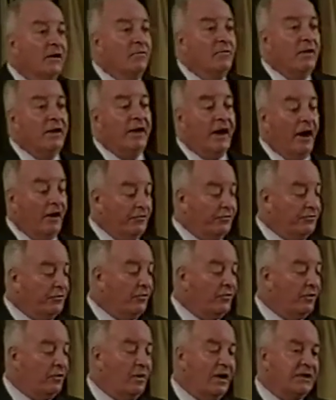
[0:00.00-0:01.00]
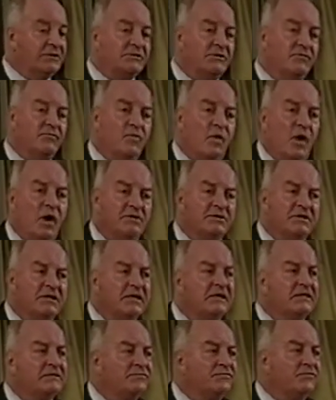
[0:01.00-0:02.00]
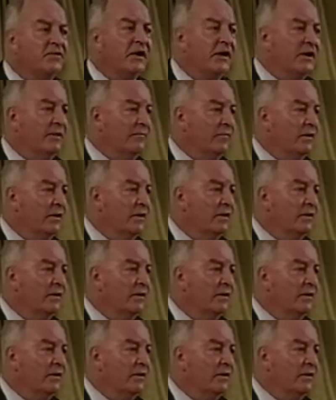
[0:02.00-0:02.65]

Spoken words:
We go through the question of what is freedom.